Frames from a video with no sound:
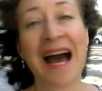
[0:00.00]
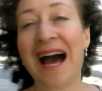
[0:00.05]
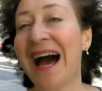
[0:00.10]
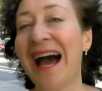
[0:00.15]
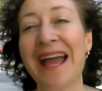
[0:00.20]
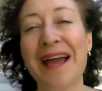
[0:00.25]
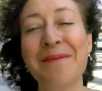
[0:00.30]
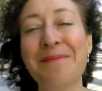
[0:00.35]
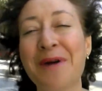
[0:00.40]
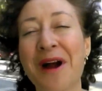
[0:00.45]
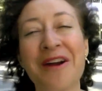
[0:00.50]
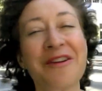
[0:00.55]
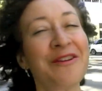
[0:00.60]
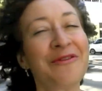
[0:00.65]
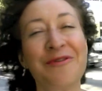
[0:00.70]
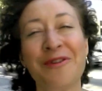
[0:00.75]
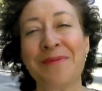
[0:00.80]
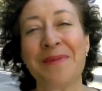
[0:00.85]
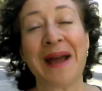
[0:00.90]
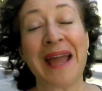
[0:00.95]
Hi, I'm
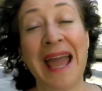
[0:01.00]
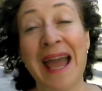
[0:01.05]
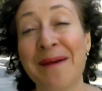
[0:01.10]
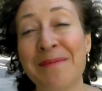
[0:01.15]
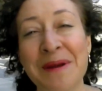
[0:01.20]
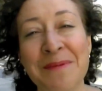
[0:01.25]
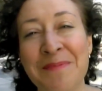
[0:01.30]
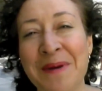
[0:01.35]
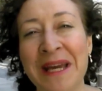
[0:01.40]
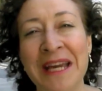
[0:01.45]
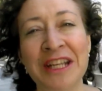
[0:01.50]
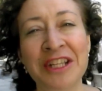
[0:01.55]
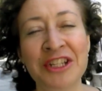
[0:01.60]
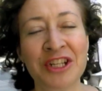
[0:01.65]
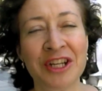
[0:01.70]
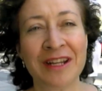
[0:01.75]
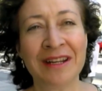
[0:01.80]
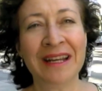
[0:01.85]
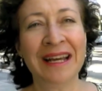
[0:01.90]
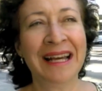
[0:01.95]
Margaret from Miami Beach,
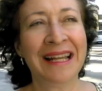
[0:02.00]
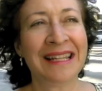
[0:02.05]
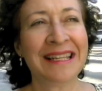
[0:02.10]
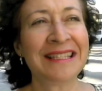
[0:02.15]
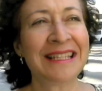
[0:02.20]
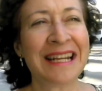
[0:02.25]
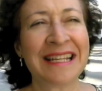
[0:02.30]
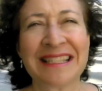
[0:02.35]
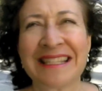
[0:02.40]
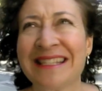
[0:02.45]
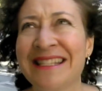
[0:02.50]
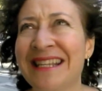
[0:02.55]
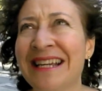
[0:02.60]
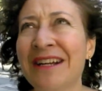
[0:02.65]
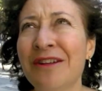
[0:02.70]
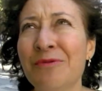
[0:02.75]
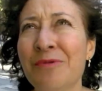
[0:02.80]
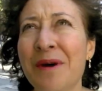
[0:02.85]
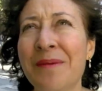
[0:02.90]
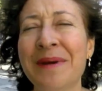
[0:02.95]
and listen, as a
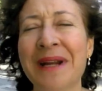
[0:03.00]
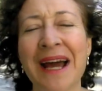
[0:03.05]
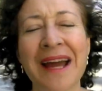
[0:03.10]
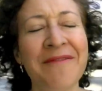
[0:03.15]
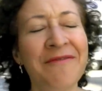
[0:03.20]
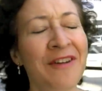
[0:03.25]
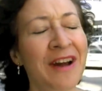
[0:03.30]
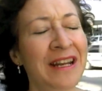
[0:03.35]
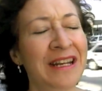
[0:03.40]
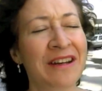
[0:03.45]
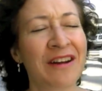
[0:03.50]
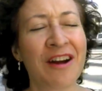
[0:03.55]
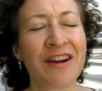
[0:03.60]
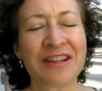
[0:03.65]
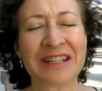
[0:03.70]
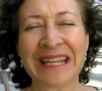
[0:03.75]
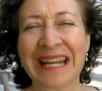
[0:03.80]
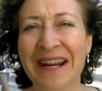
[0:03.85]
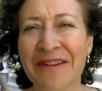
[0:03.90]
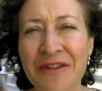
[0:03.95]
single woman, I find it
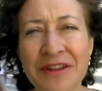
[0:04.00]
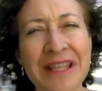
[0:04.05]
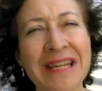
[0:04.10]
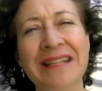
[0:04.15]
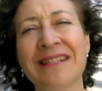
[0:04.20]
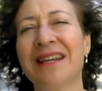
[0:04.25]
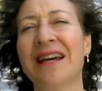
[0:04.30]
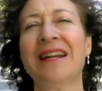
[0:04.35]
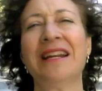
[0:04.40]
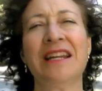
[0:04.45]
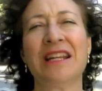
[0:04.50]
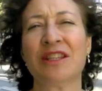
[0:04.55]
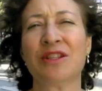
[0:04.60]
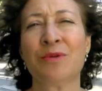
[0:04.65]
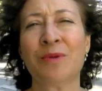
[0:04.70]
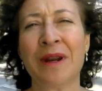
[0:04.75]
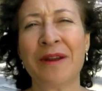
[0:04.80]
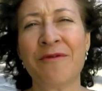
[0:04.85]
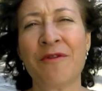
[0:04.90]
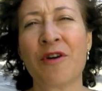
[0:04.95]
hard to get everything done in a
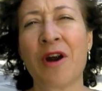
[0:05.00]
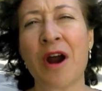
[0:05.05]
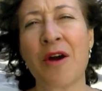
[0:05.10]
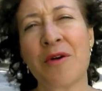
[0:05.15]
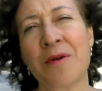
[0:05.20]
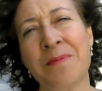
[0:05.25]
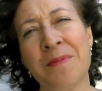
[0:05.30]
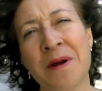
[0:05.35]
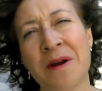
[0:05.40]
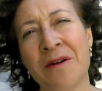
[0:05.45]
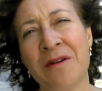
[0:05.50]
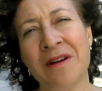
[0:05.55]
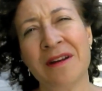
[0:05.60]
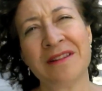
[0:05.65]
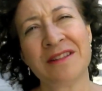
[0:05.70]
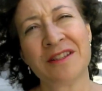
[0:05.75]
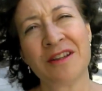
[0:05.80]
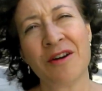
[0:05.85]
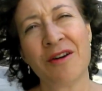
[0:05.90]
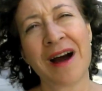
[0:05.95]
24-hour
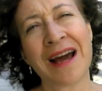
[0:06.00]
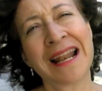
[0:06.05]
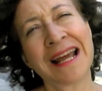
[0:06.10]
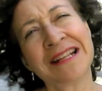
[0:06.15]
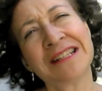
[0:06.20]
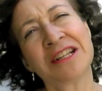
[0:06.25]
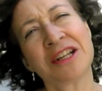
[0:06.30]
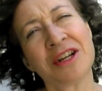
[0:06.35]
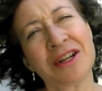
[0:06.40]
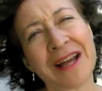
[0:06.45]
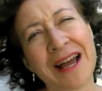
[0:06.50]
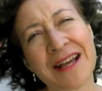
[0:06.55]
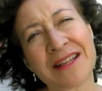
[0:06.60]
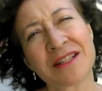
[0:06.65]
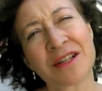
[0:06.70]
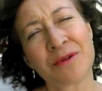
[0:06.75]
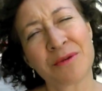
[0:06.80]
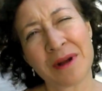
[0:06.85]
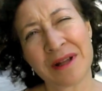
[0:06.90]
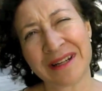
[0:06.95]
period, so I'd like to
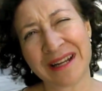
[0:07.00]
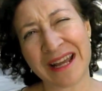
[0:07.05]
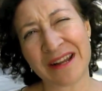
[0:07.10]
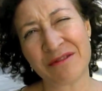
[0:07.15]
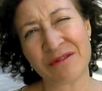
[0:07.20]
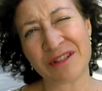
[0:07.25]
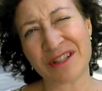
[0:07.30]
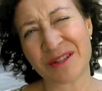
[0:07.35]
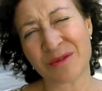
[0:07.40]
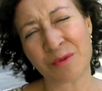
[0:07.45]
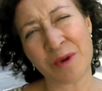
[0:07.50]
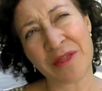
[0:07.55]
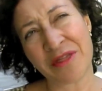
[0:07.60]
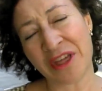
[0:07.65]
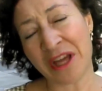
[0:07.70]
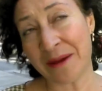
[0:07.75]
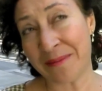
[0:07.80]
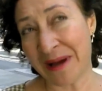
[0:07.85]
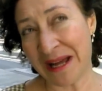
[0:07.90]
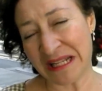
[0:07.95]
ask Karel and Andrew just one
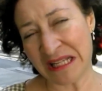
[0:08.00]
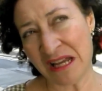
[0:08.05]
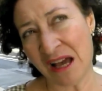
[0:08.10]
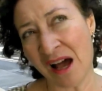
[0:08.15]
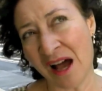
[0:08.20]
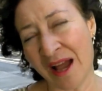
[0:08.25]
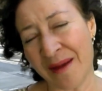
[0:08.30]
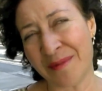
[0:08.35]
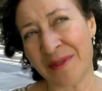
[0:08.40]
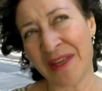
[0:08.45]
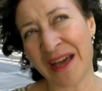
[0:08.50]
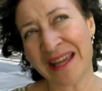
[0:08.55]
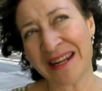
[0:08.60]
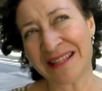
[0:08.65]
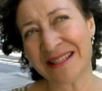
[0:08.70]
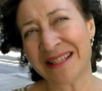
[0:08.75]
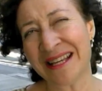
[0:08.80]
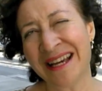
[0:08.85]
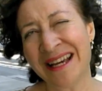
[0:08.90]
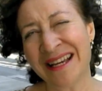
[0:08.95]
thing about time, and that
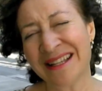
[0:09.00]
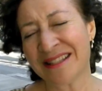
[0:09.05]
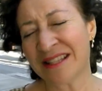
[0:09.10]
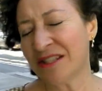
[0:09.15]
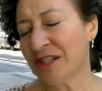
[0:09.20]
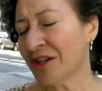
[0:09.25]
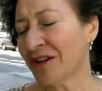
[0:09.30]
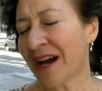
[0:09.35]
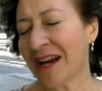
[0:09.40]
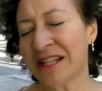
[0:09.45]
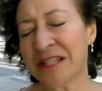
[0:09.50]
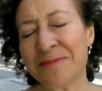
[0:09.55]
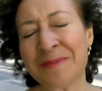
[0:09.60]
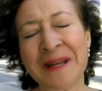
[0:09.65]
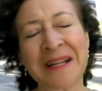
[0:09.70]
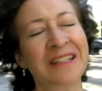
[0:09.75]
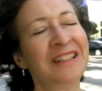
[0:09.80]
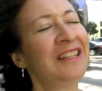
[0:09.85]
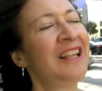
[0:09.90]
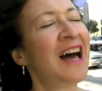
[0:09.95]
is, since you guys
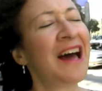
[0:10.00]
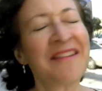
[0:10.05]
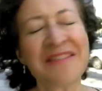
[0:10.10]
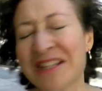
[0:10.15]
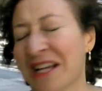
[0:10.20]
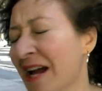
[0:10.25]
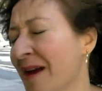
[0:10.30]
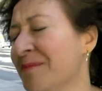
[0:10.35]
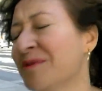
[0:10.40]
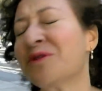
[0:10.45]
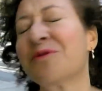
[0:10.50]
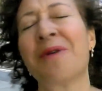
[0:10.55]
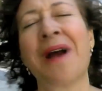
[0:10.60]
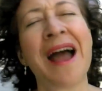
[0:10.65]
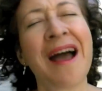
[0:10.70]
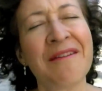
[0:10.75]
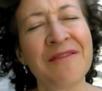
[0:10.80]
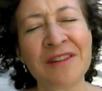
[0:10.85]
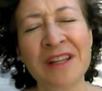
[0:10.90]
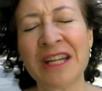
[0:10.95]
spend a lot of time
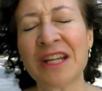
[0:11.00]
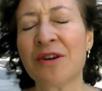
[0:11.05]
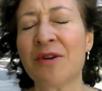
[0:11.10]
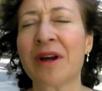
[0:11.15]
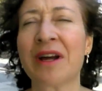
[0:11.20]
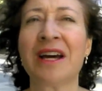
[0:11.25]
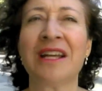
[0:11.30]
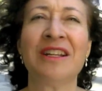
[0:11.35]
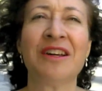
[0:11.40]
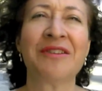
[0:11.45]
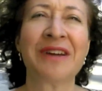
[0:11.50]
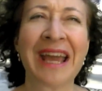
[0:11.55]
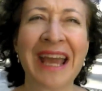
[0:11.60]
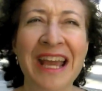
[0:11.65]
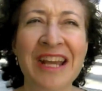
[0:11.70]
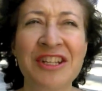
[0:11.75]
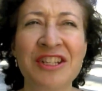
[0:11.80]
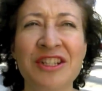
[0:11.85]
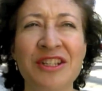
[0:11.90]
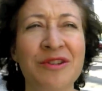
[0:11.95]
traveling, going on
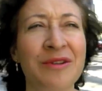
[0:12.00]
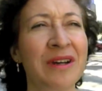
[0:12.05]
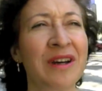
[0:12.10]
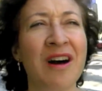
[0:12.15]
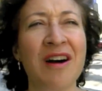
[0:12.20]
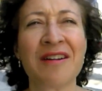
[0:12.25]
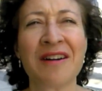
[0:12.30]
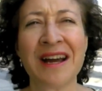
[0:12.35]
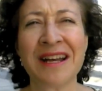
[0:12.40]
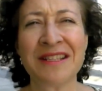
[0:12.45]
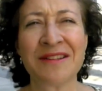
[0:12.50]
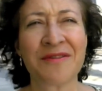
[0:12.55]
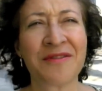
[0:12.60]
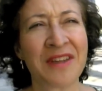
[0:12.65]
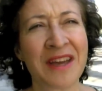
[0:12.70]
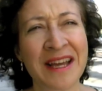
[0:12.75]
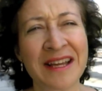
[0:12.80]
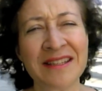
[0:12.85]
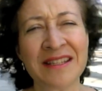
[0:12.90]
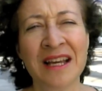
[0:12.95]
location, doing all kinds of
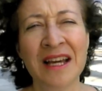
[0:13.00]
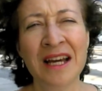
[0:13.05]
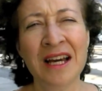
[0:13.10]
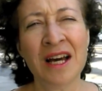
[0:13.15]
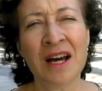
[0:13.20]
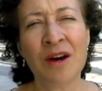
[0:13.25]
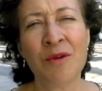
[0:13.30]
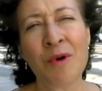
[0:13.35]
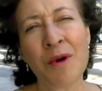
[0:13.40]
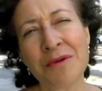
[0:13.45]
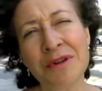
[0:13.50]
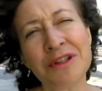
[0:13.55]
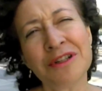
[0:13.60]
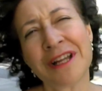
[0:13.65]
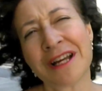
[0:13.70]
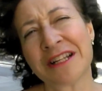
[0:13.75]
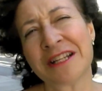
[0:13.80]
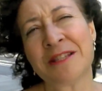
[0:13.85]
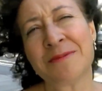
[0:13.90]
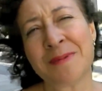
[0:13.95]
things, what would you
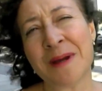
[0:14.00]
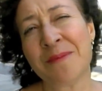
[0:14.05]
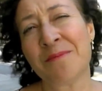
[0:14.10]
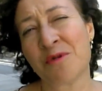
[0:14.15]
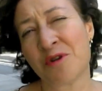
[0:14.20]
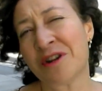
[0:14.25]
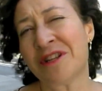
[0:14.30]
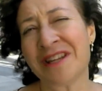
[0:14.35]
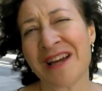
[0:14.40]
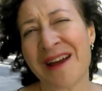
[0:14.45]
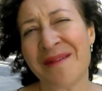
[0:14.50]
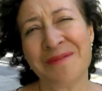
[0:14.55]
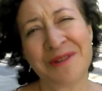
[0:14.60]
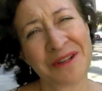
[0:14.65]
like to spend more time